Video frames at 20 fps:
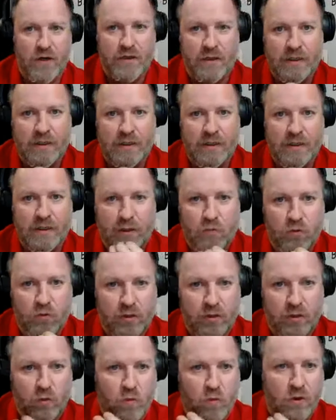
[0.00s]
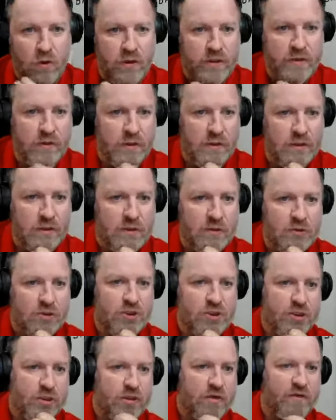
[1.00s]
I really
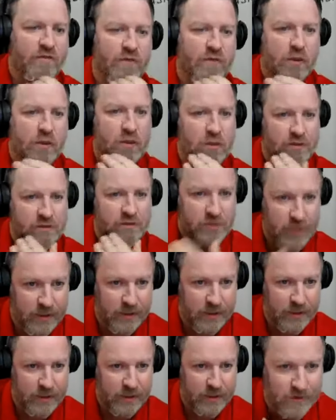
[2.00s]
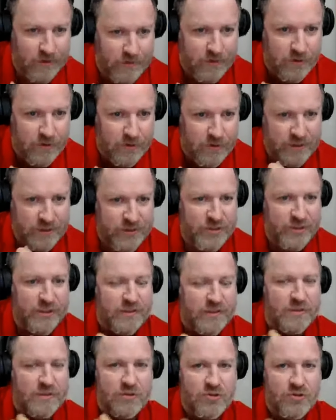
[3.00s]
should have done teaching
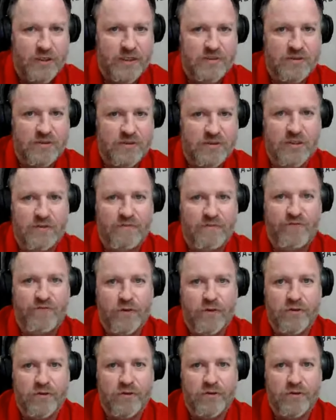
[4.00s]
transition first.